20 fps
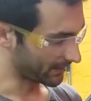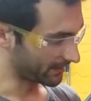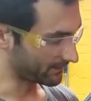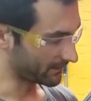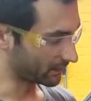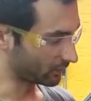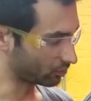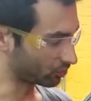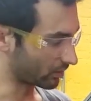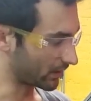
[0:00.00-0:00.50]
And
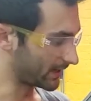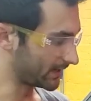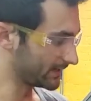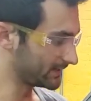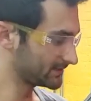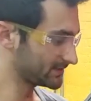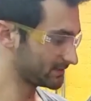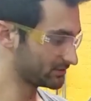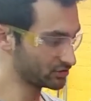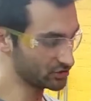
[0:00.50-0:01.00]
then
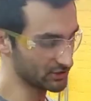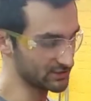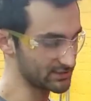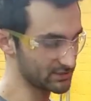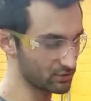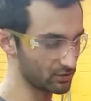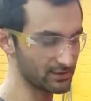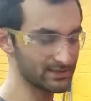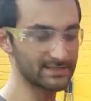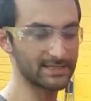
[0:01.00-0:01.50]
grind
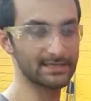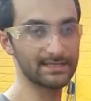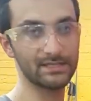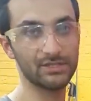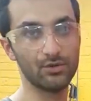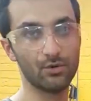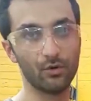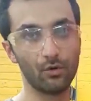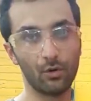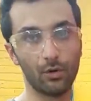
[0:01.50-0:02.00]
just turns this
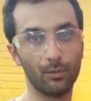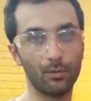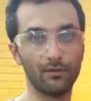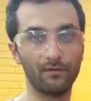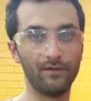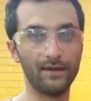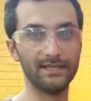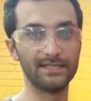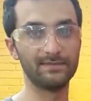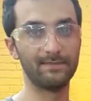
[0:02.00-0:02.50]
into a normal
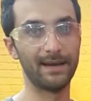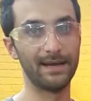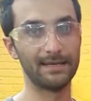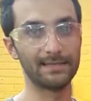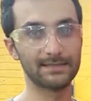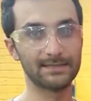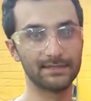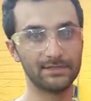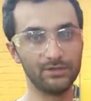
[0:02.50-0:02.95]
face mask.